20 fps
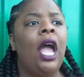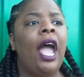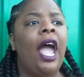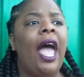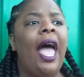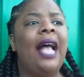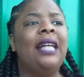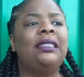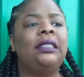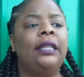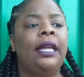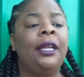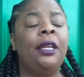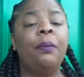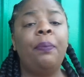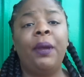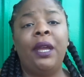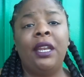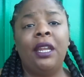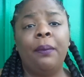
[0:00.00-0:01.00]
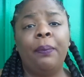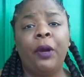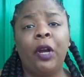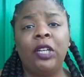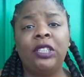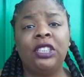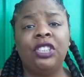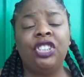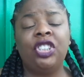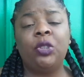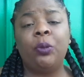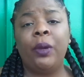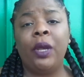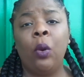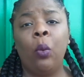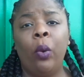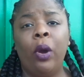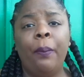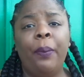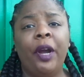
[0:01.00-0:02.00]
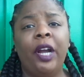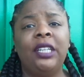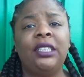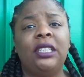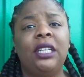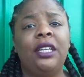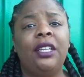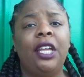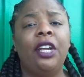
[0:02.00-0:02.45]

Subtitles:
as an independent person, just being one person,